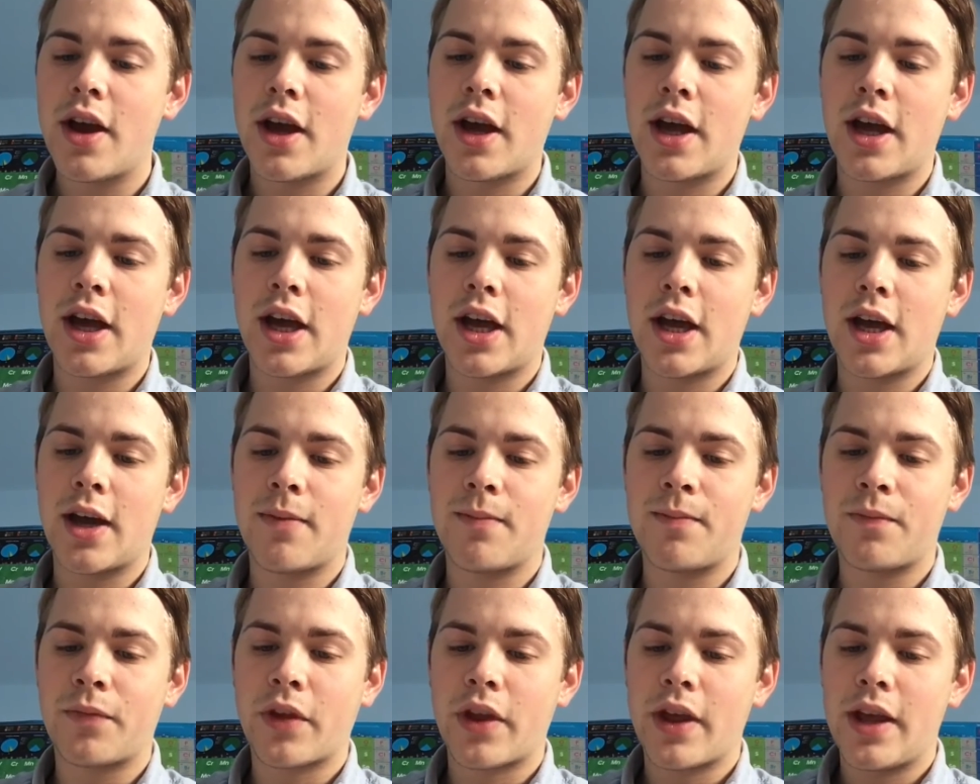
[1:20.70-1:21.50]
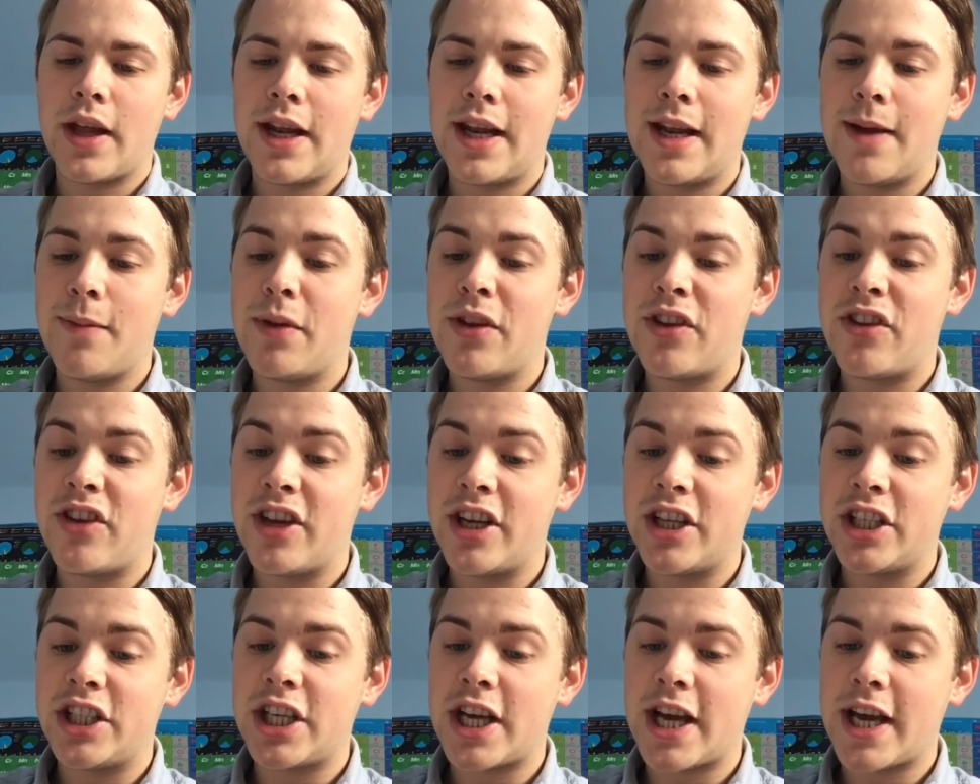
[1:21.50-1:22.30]
Liberty
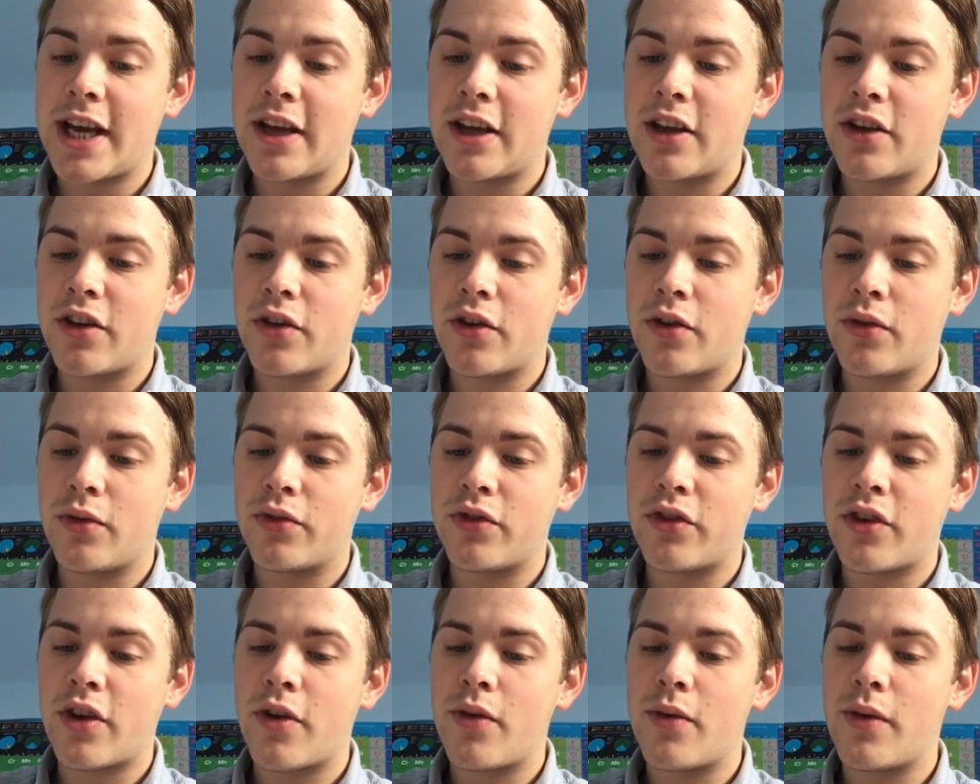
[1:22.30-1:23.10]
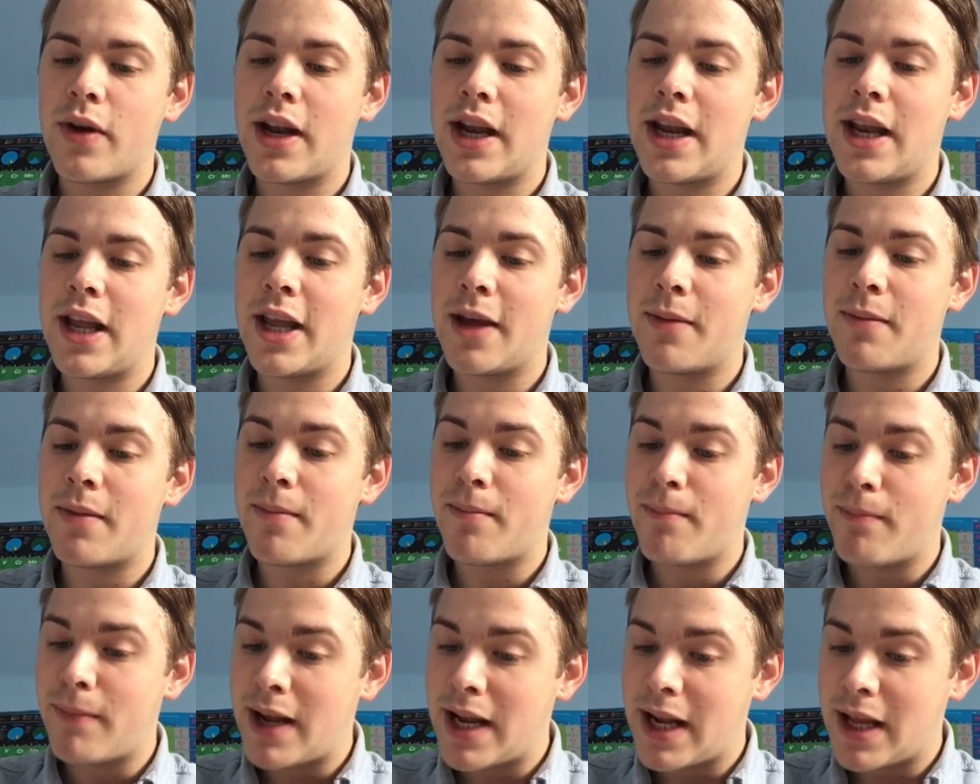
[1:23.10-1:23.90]
and Jake, also Liam
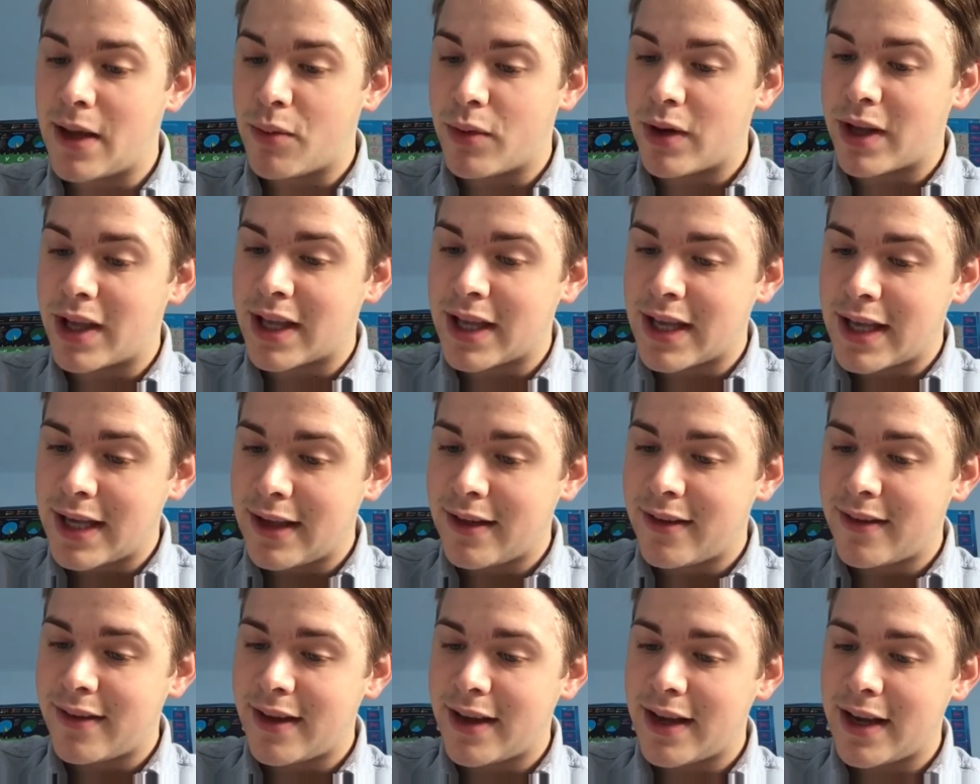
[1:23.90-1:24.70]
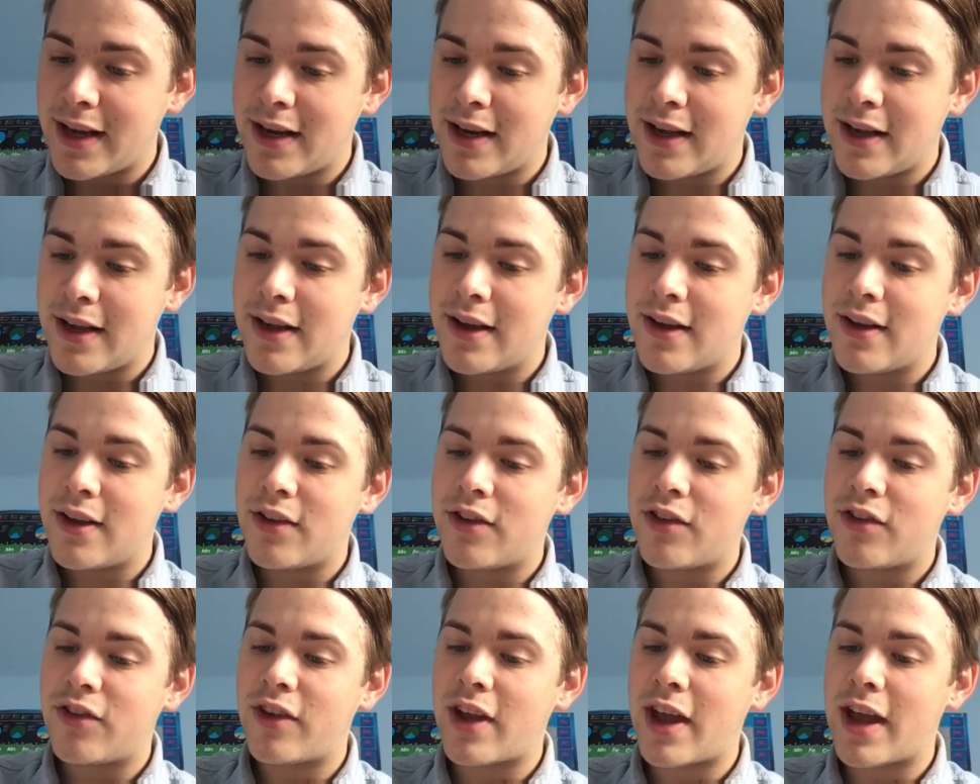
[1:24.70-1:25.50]
and Millie were kissing,
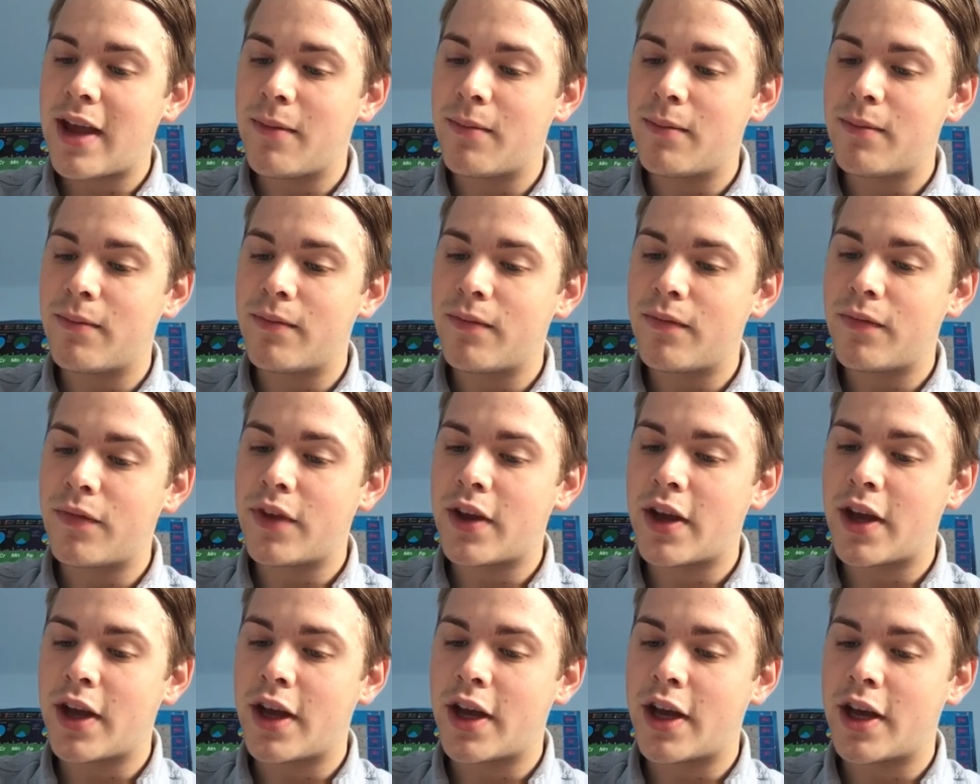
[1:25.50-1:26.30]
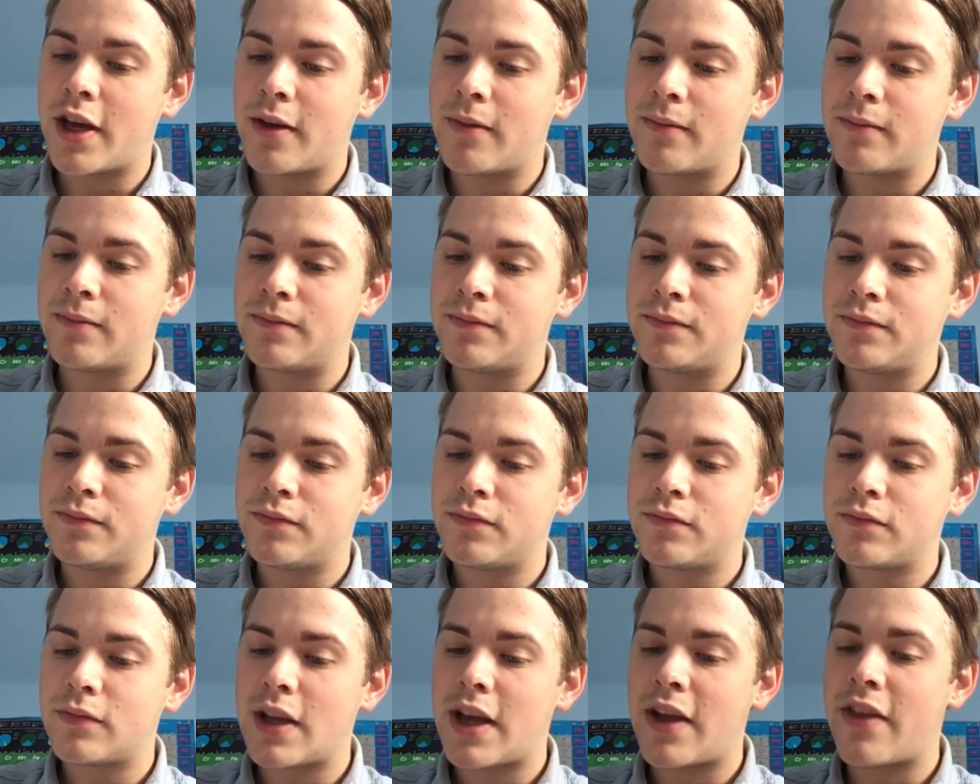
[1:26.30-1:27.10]
same, and
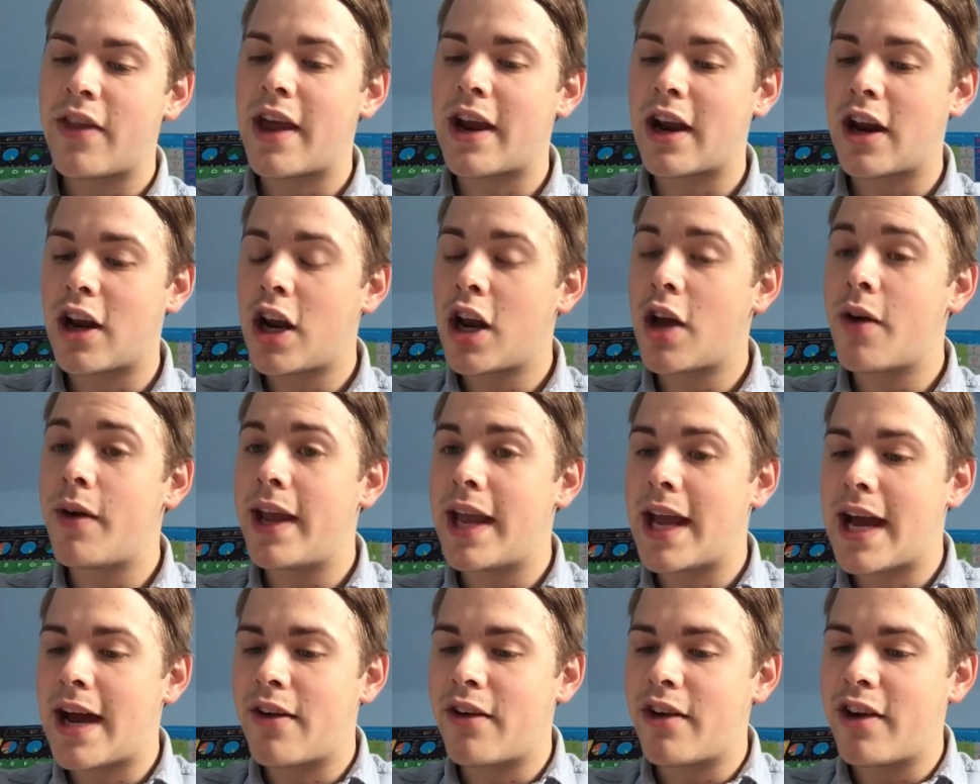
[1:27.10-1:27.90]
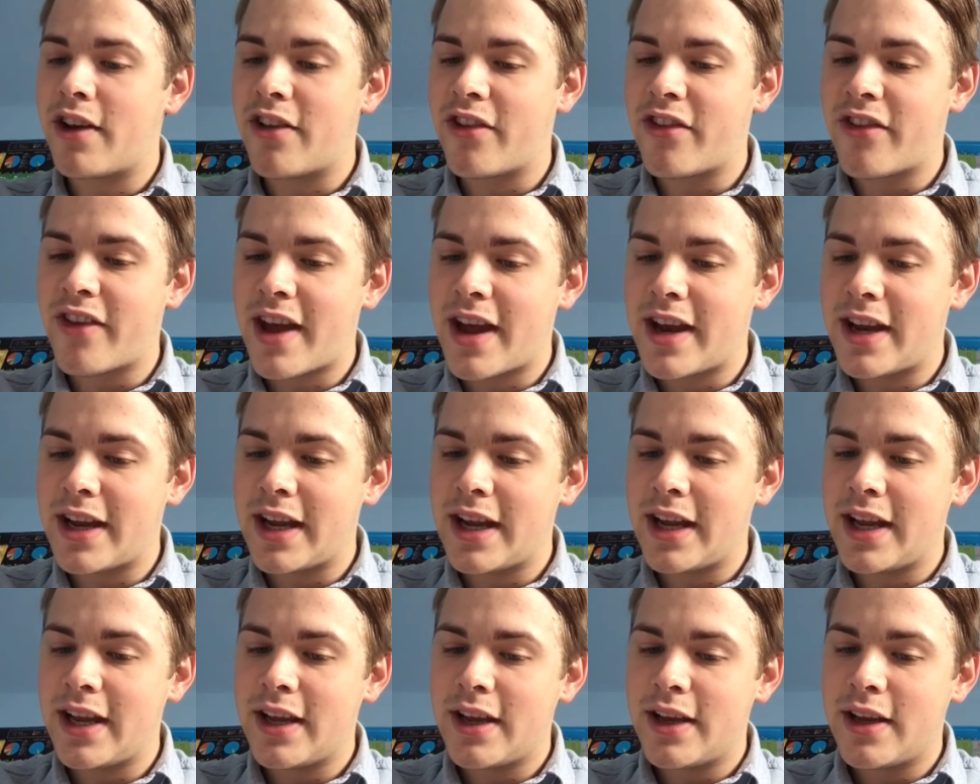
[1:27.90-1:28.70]
then Chloe, Aaron and
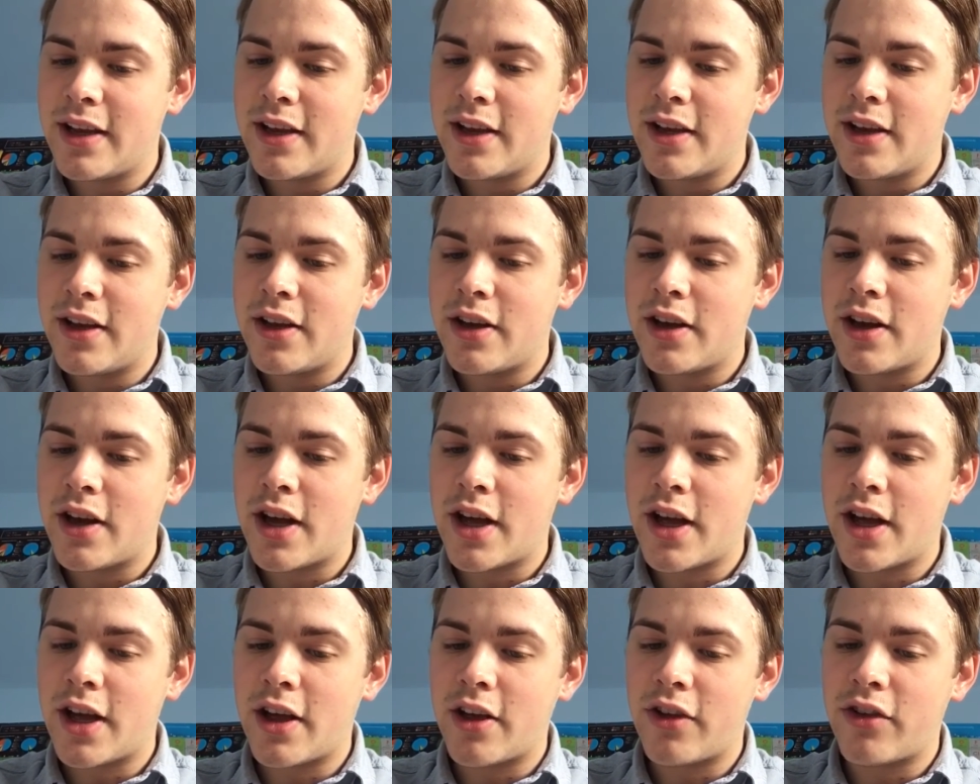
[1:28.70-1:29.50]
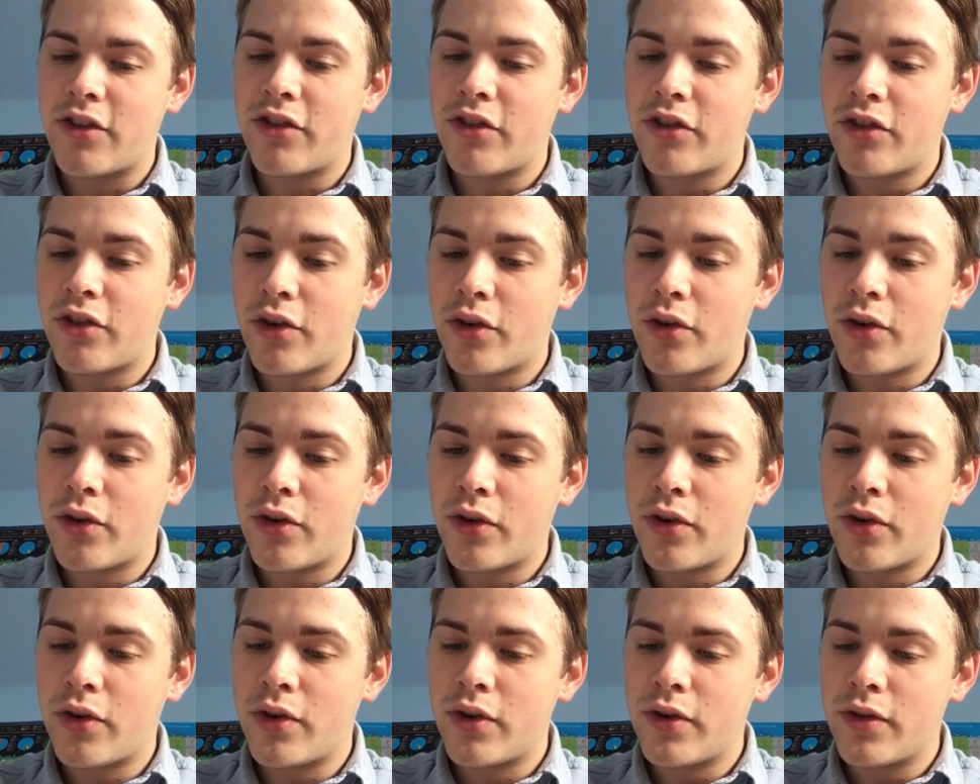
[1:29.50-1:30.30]
Teddy
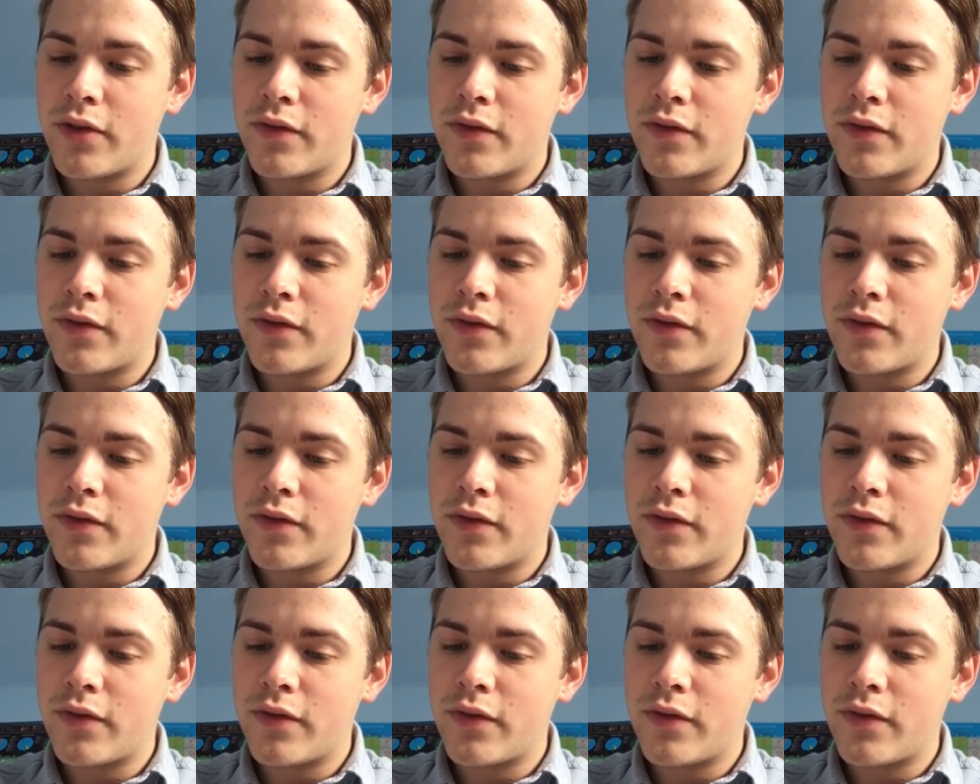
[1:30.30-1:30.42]
saw